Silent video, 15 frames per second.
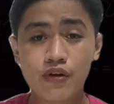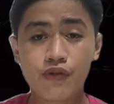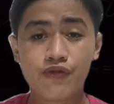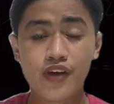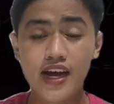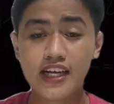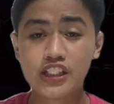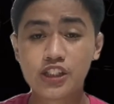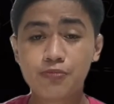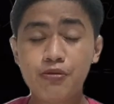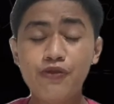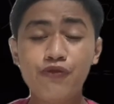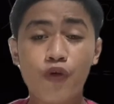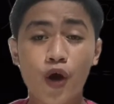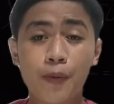of h
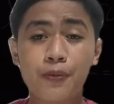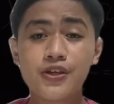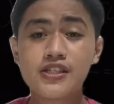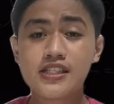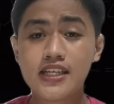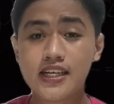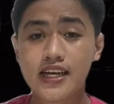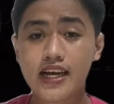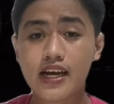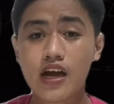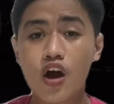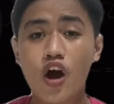before proceeding